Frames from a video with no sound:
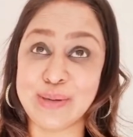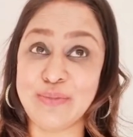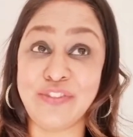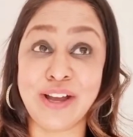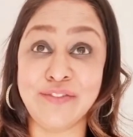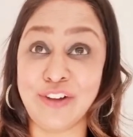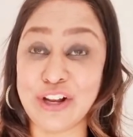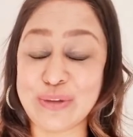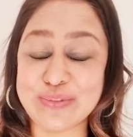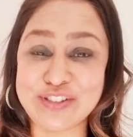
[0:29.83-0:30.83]
5
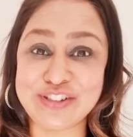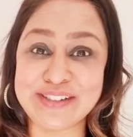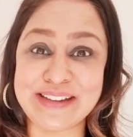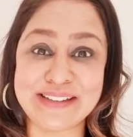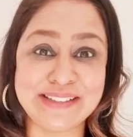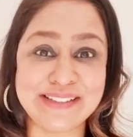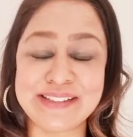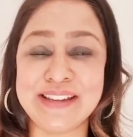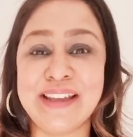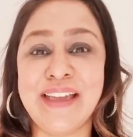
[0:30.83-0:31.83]
volumes condensed
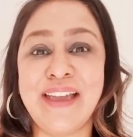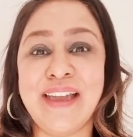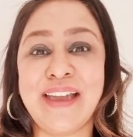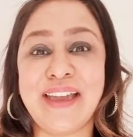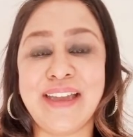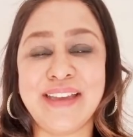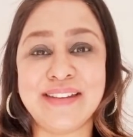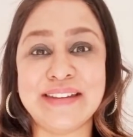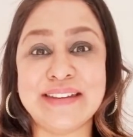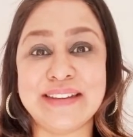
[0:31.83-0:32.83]

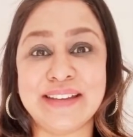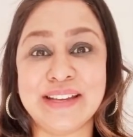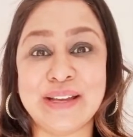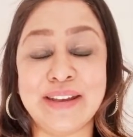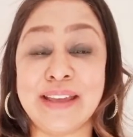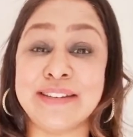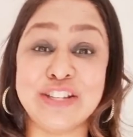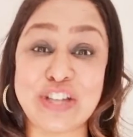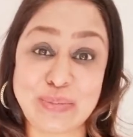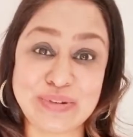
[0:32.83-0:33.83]
and 19
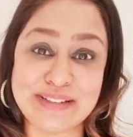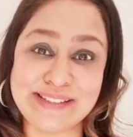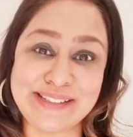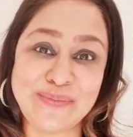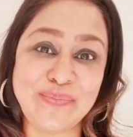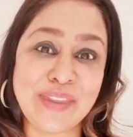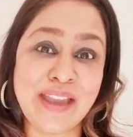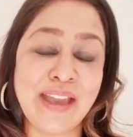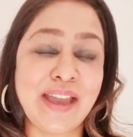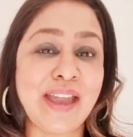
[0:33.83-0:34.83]
chapters.
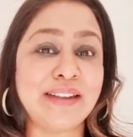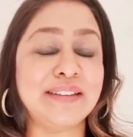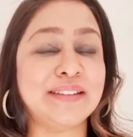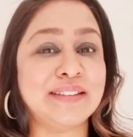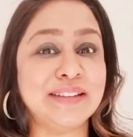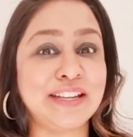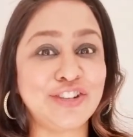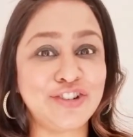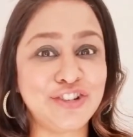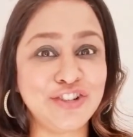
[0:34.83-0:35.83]
And it
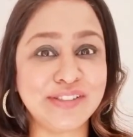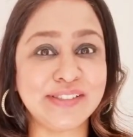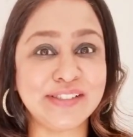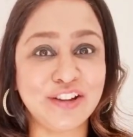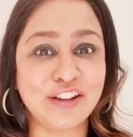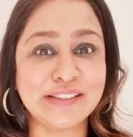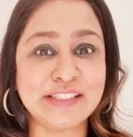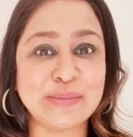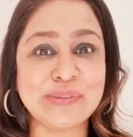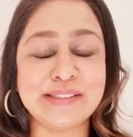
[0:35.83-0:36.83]
introduces
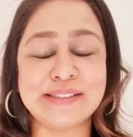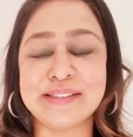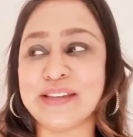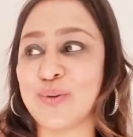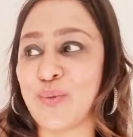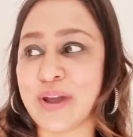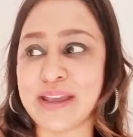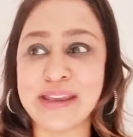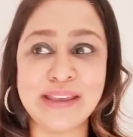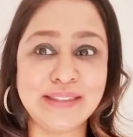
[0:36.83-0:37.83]
concepts in a
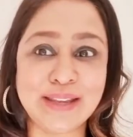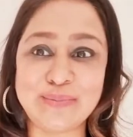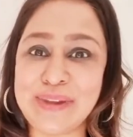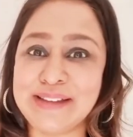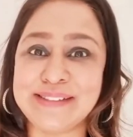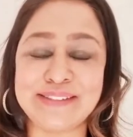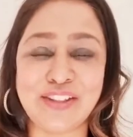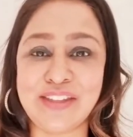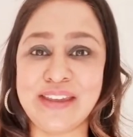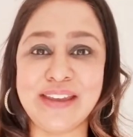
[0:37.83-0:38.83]
way that makes us
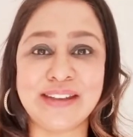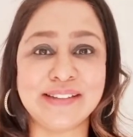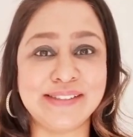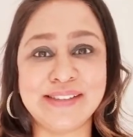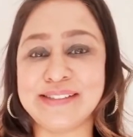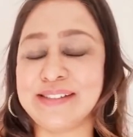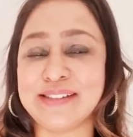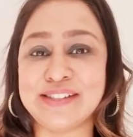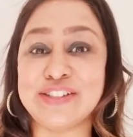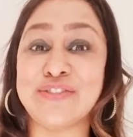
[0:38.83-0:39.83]
think and assess it
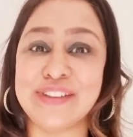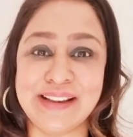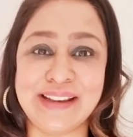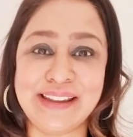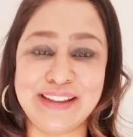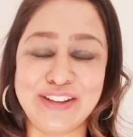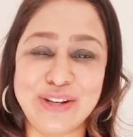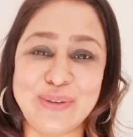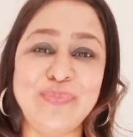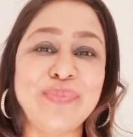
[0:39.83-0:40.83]
differently.
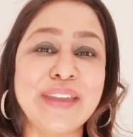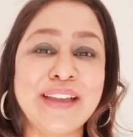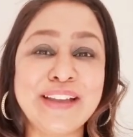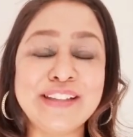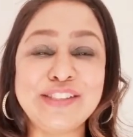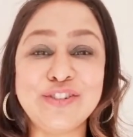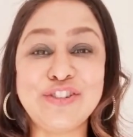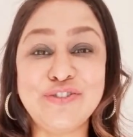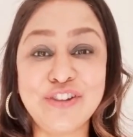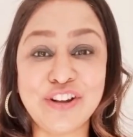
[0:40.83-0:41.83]
So,
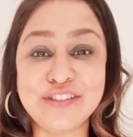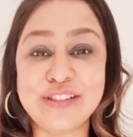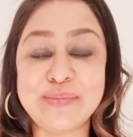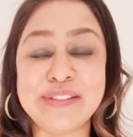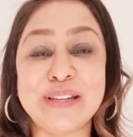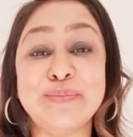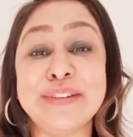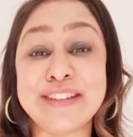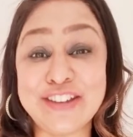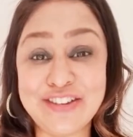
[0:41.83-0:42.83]
two concepts in
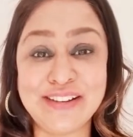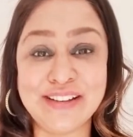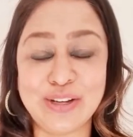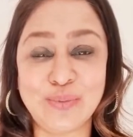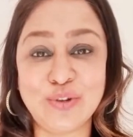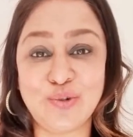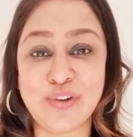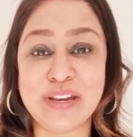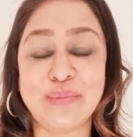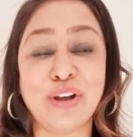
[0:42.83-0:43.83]
particular, we're
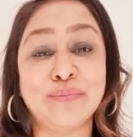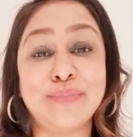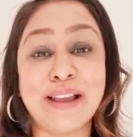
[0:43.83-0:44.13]
talking about